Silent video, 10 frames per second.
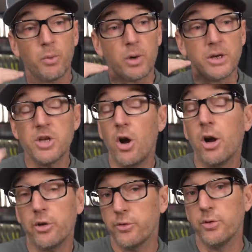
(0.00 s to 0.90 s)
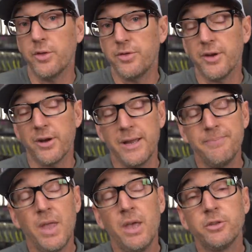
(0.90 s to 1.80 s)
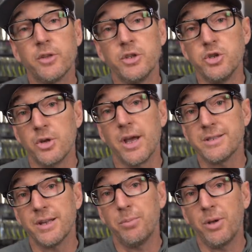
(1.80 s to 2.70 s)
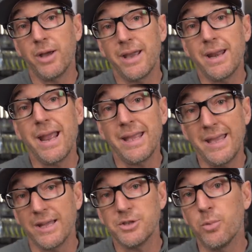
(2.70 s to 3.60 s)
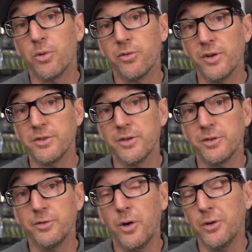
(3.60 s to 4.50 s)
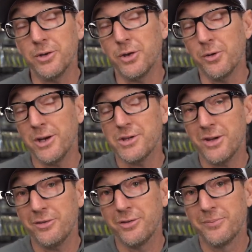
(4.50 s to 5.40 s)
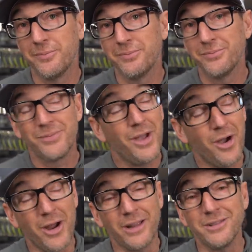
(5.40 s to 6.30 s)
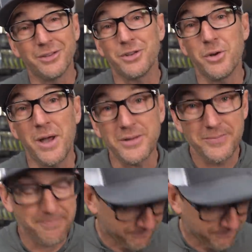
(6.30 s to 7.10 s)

We're gonna talk through the theory so that you guys can apply it and catch more fish this fall. You ready, Jeff? Let's do it. All right, let's go, guys.